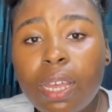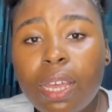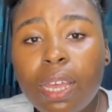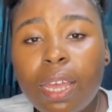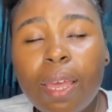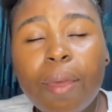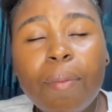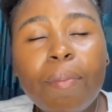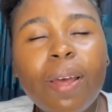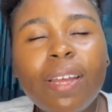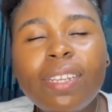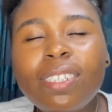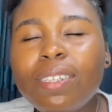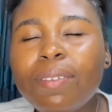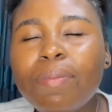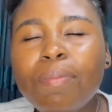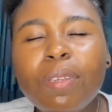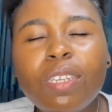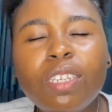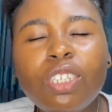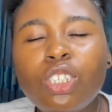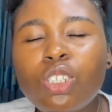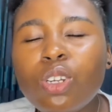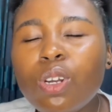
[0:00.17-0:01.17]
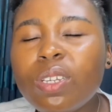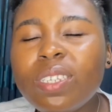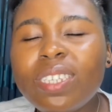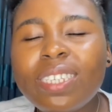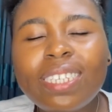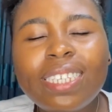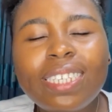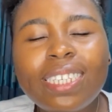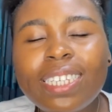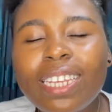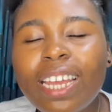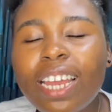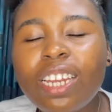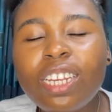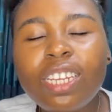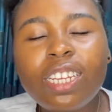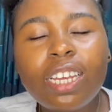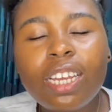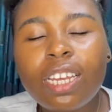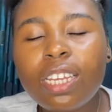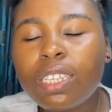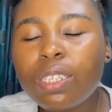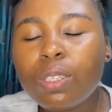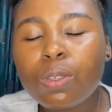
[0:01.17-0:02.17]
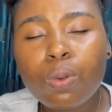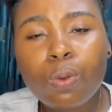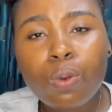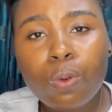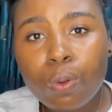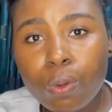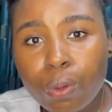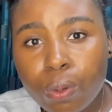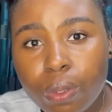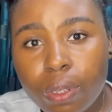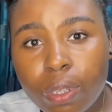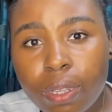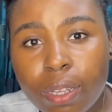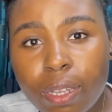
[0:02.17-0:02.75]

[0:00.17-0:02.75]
Imagine being just 10 years old,